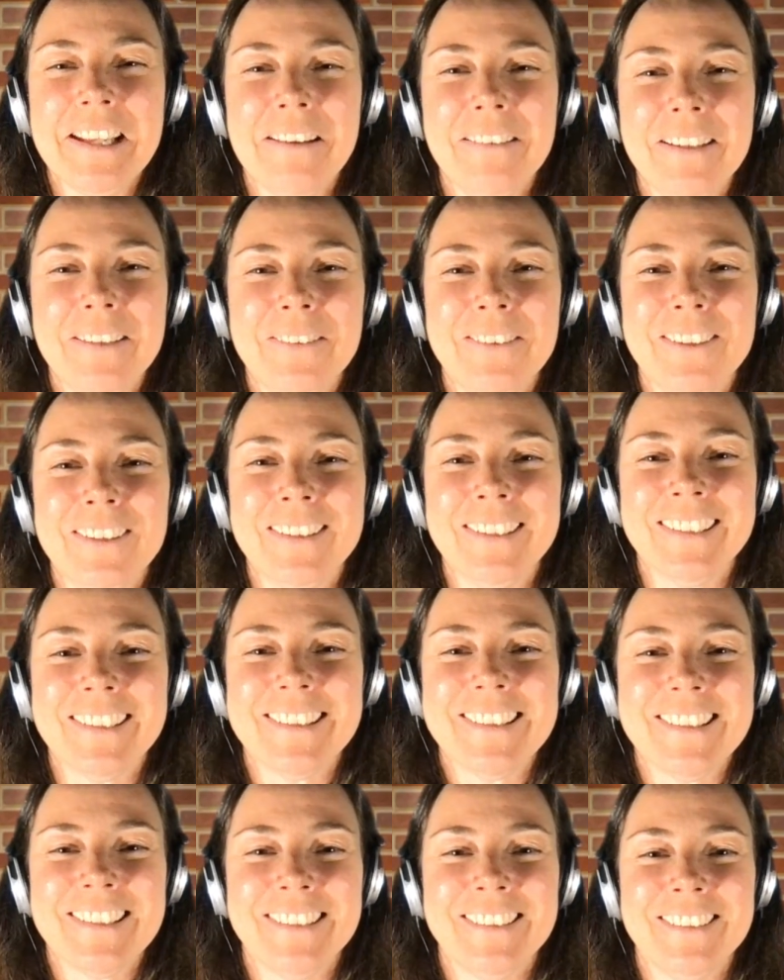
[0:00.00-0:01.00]
only one
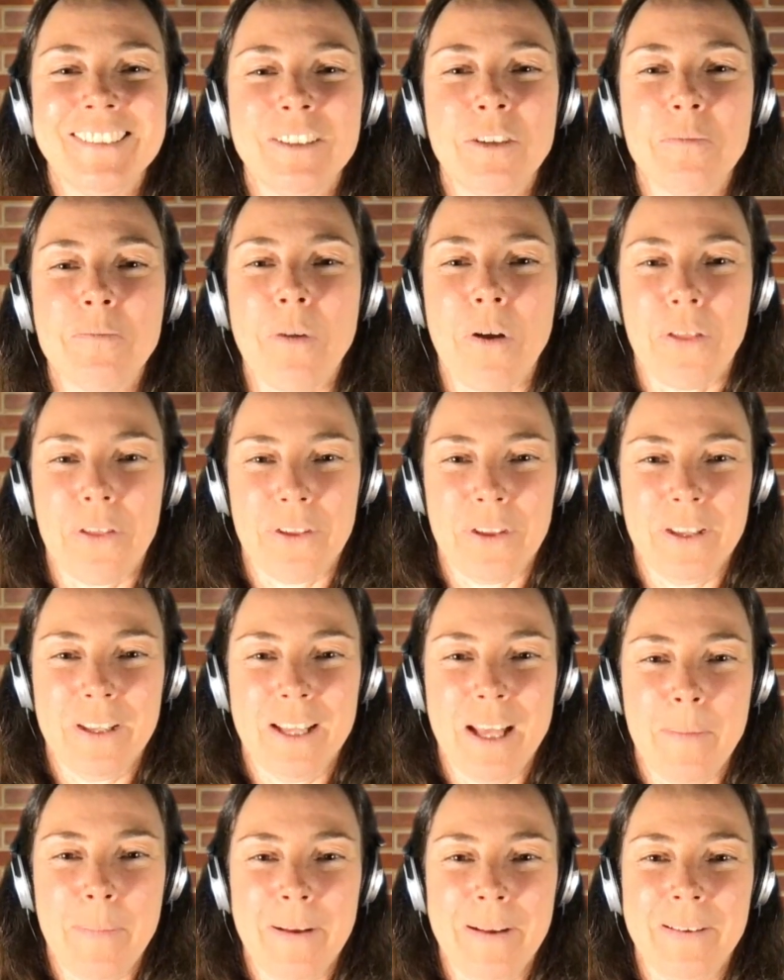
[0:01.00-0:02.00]
to bother
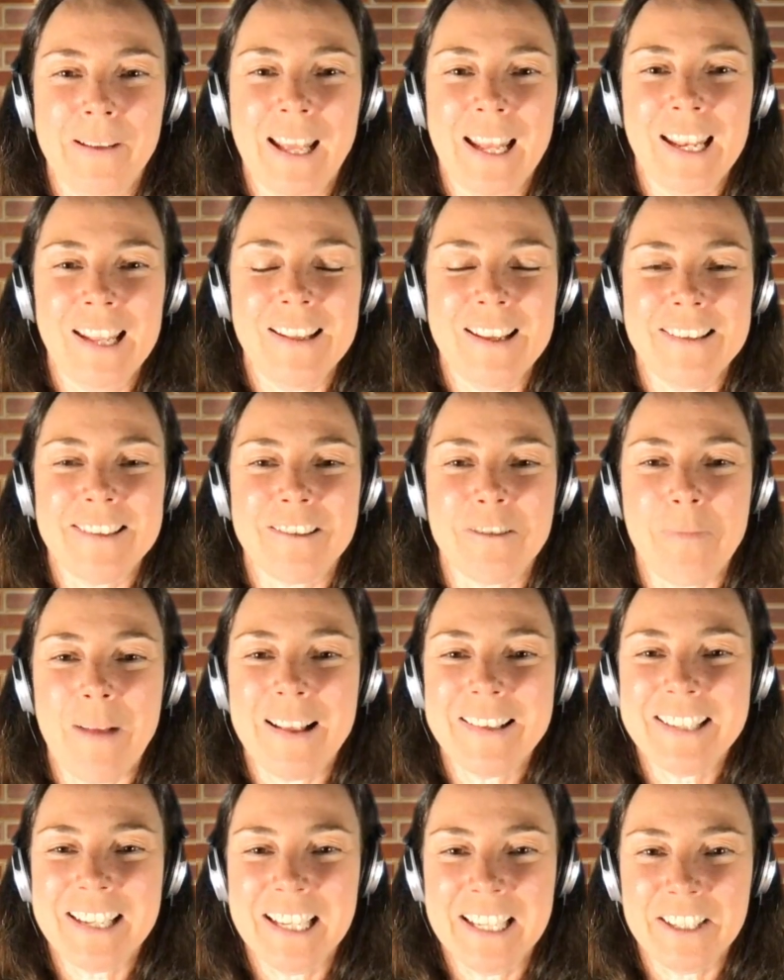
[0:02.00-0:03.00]
about getting this
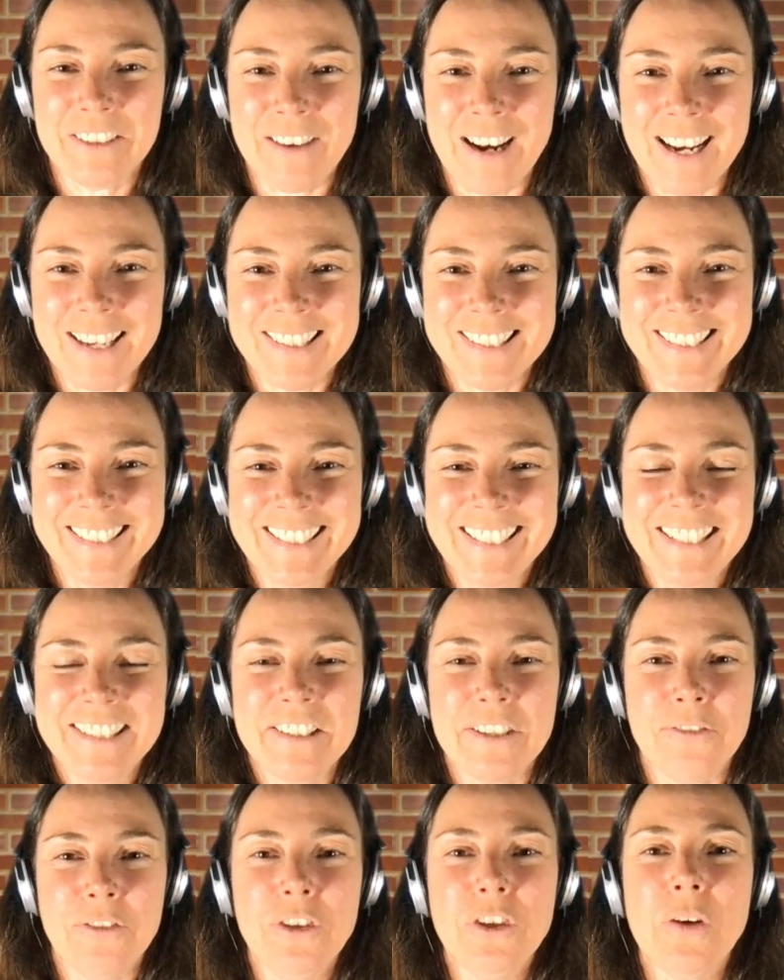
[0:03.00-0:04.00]
grammatically correct.
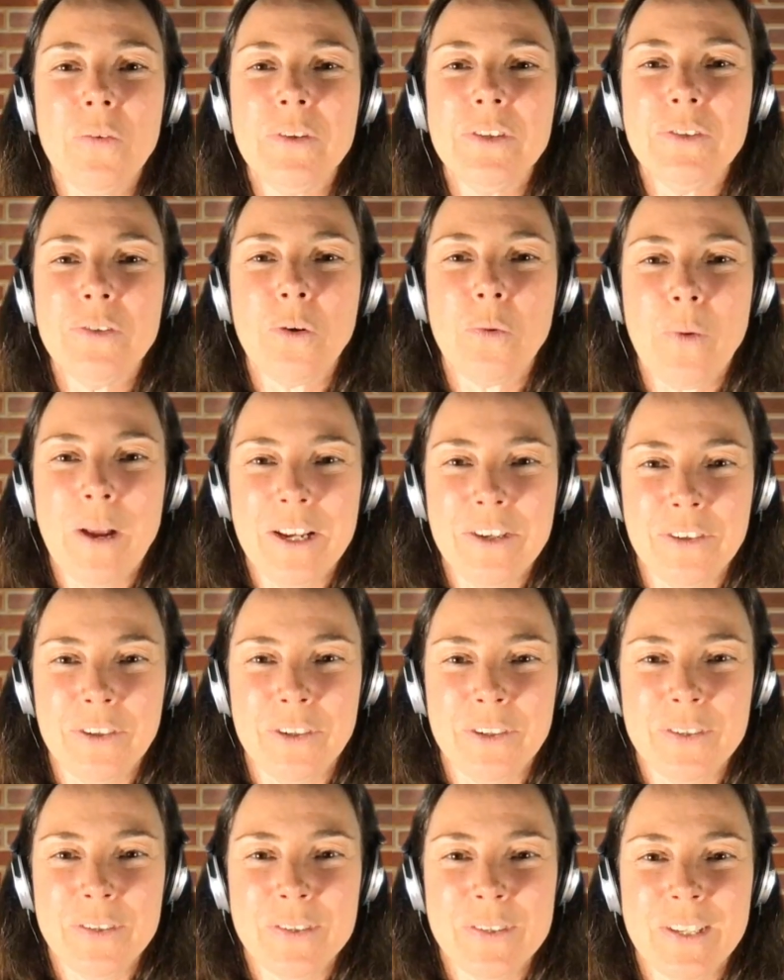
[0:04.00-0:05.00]
So if you go into a
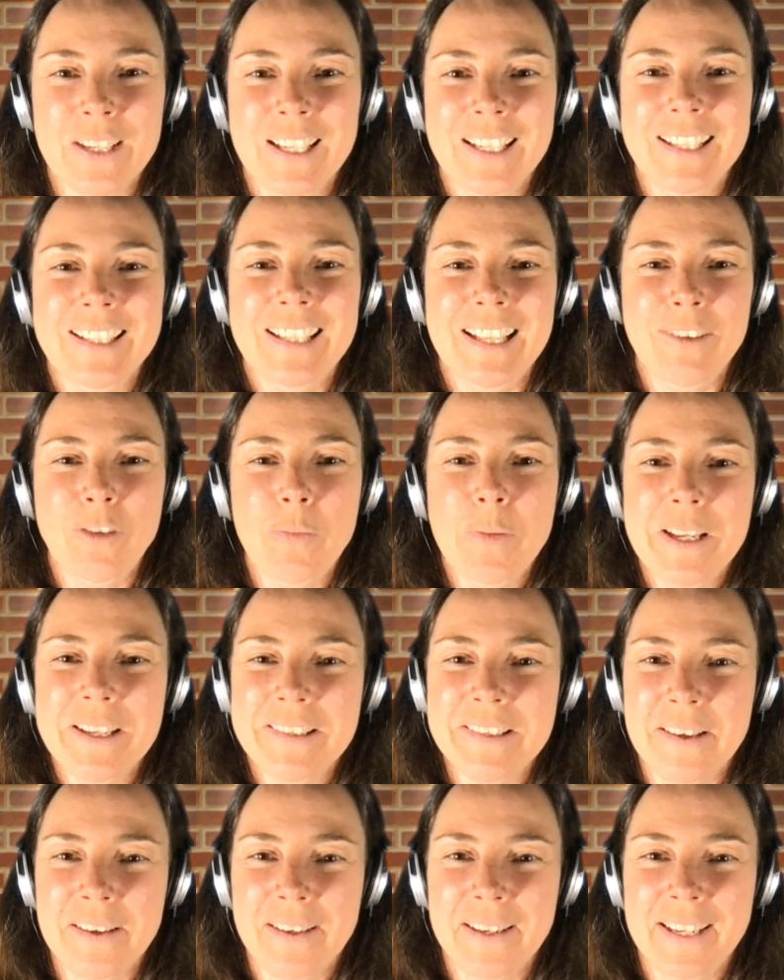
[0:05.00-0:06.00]
Waitrose, there will be a
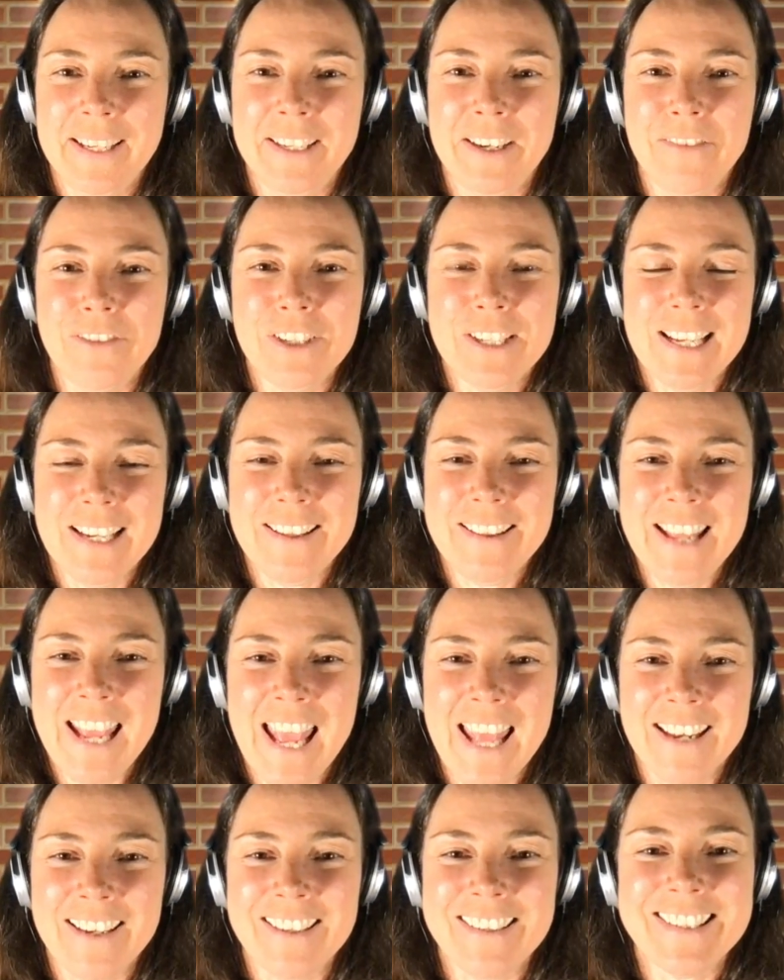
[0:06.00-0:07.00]
sign over a till at the
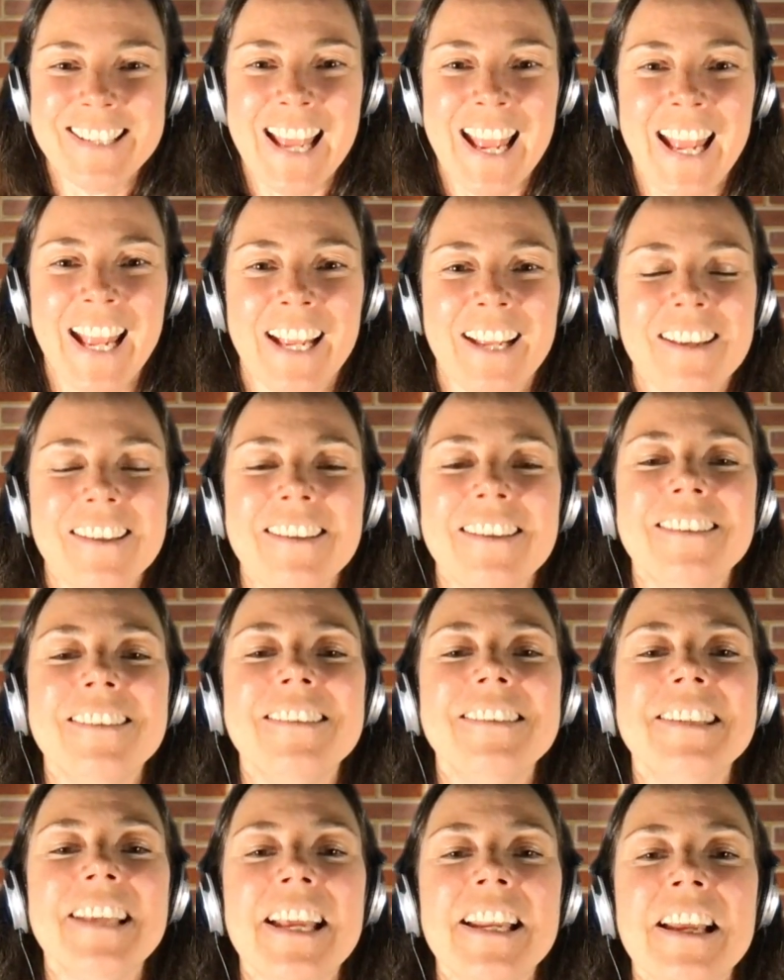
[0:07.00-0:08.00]
end saying
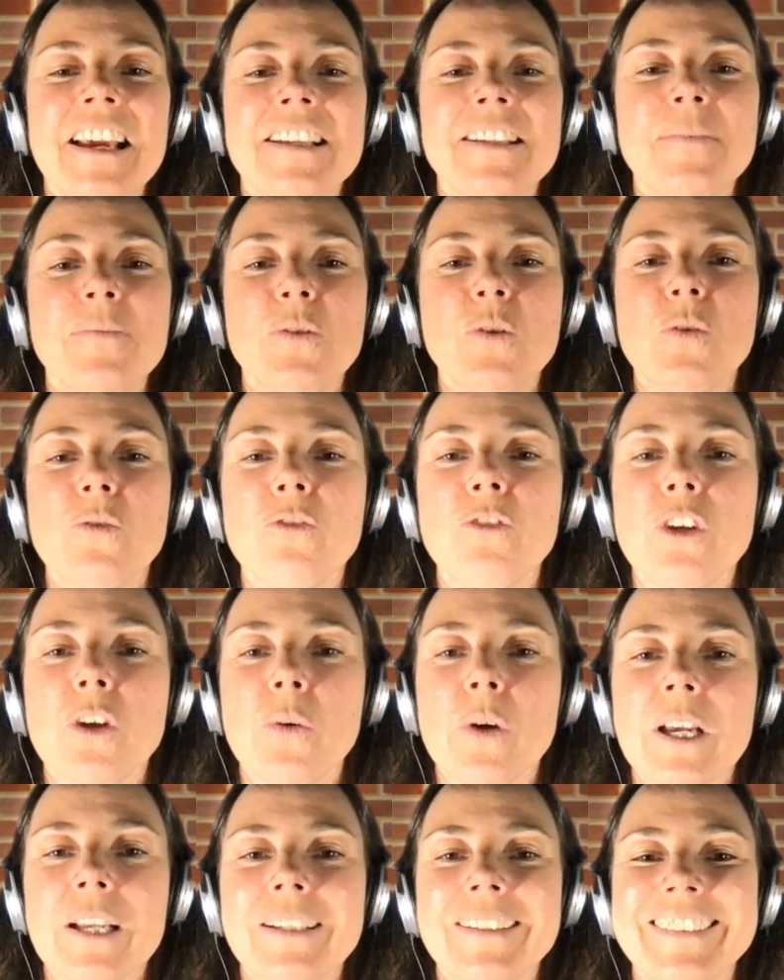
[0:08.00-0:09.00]
10 items or
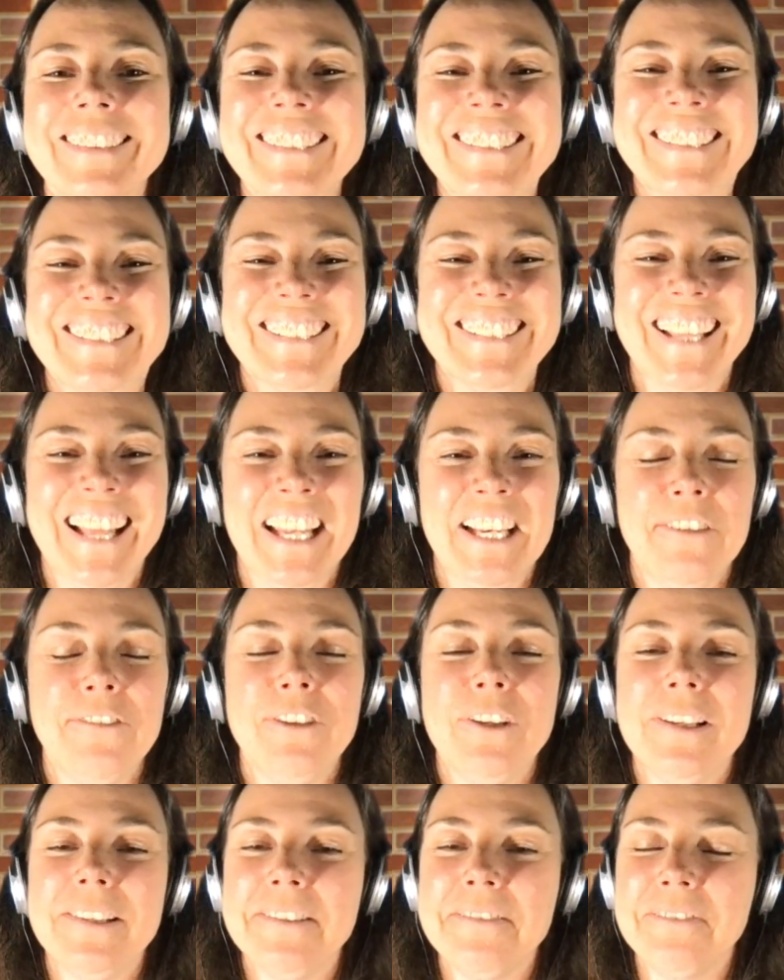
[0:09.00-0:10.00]
fewer. And if
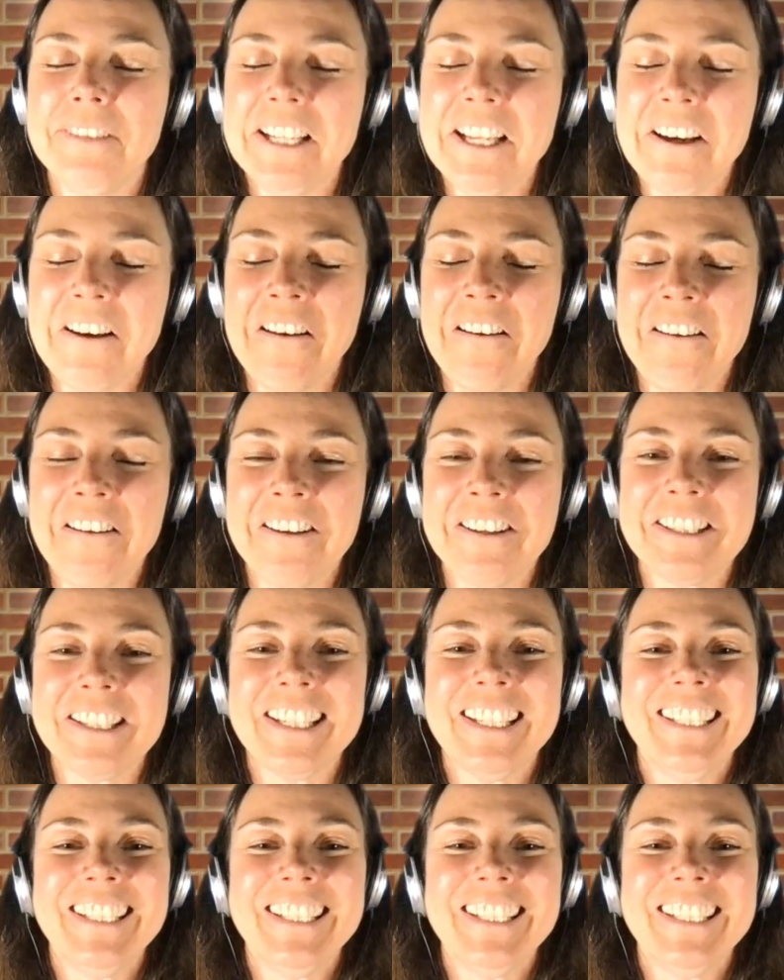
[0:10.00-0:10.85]
you listen really hard,